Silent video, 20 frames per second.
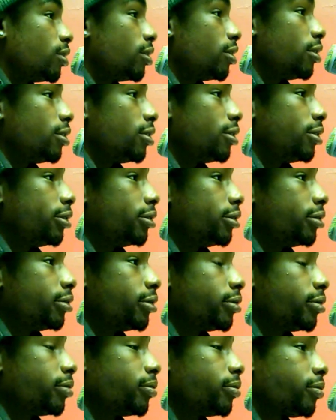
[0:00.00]
Okay. What else
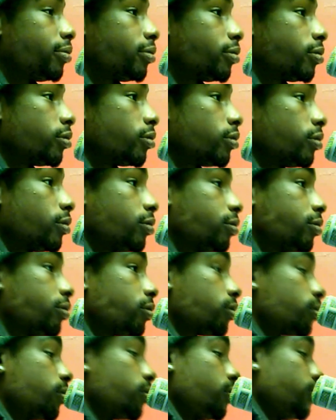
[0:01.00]
do you do in
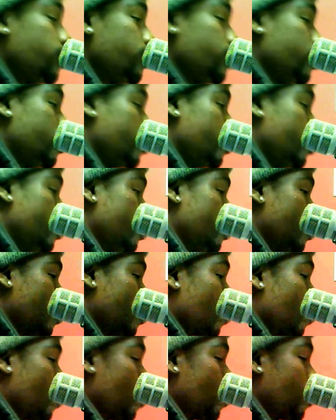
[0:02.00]
DC in the artist
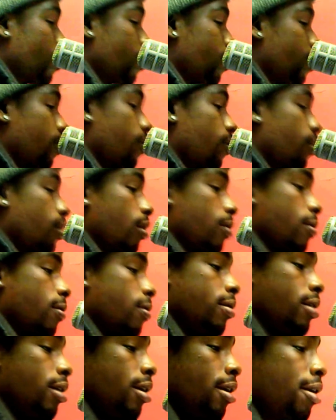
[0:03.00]
spotlight in the music
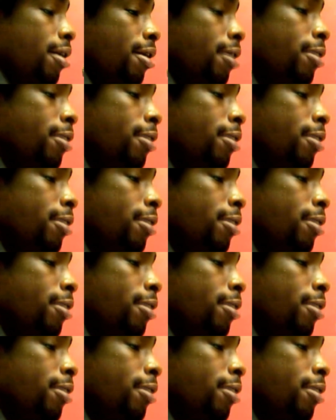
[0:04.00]
district?